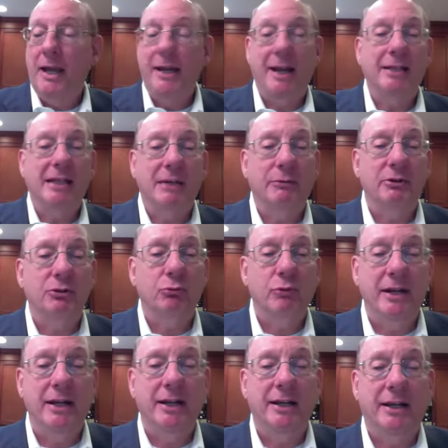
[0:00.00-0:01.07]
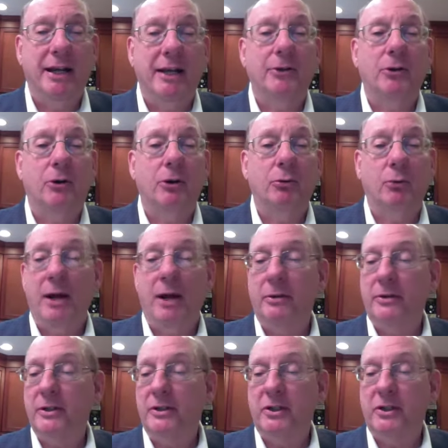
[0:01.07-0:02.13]
and as I was reading it, I thought,
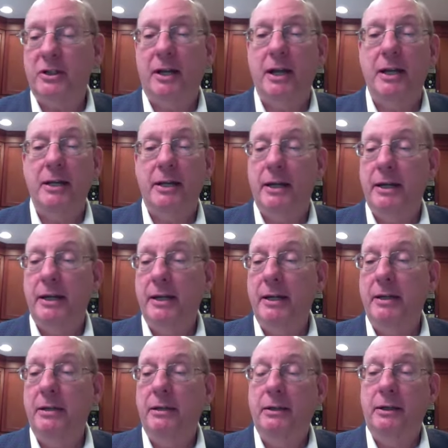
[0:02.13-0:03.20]
"Wow, this is like a,